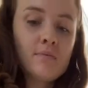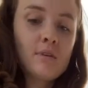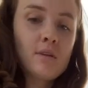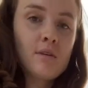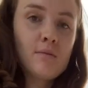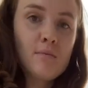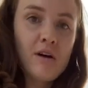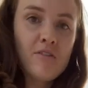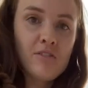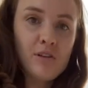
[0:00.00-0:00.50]

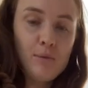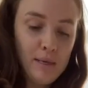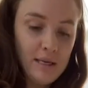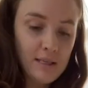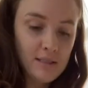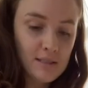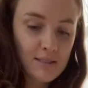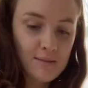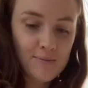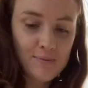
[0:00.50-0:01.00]
muffin
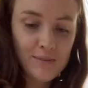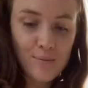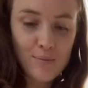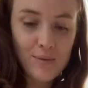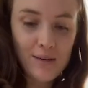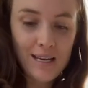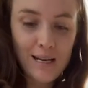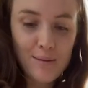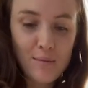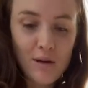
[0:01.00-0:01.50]
mix, the
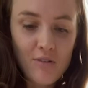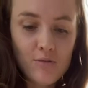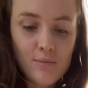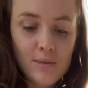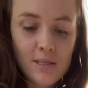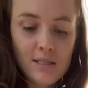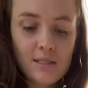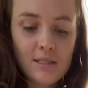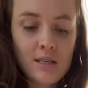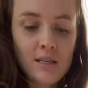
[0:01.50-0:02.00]
banana muffin
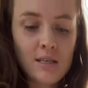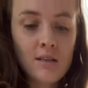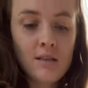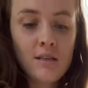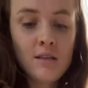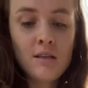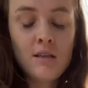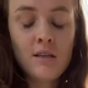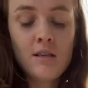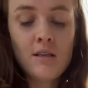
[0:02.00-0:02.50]
mix.
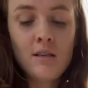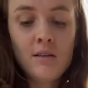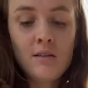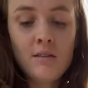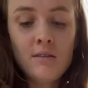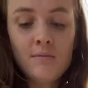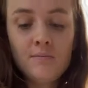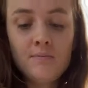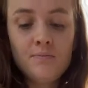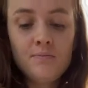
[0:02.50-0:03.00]

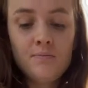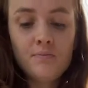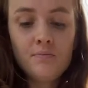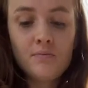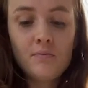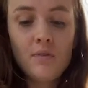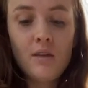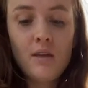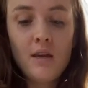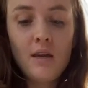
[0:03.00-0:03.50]

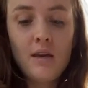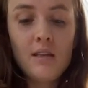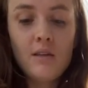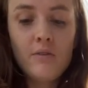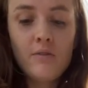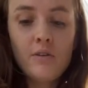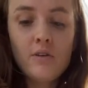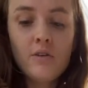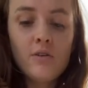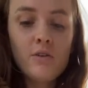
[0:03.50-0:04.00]
Okay, there
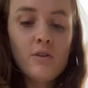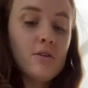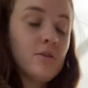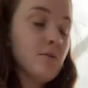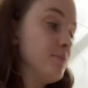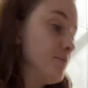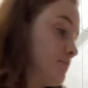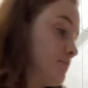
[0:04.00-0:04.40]
we go.